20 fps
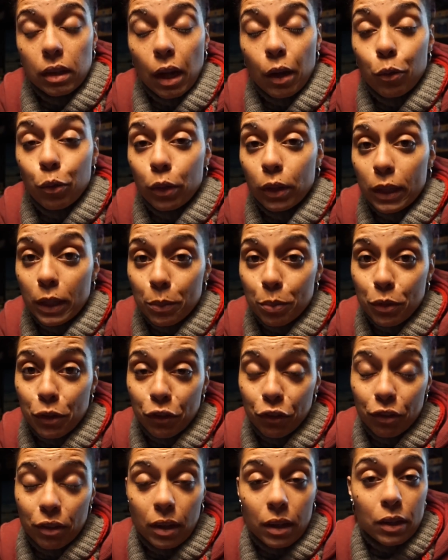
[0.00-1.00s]
I really
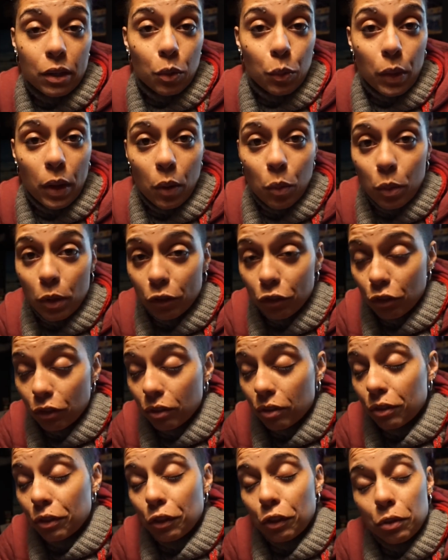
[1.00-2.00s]
appreciate your well
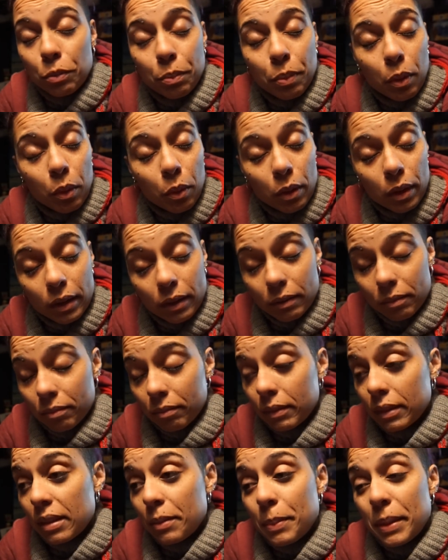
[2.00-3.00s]
wishes and your support
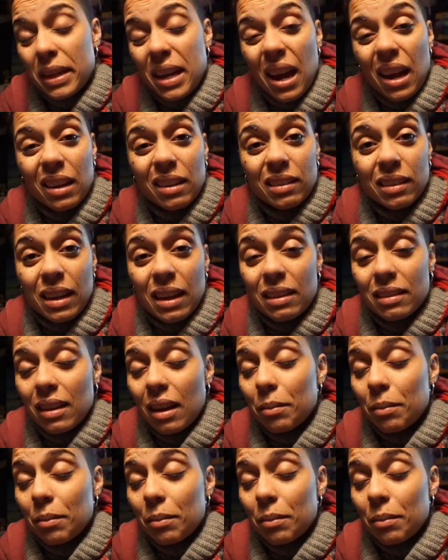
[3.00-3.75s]
and to be honest guys,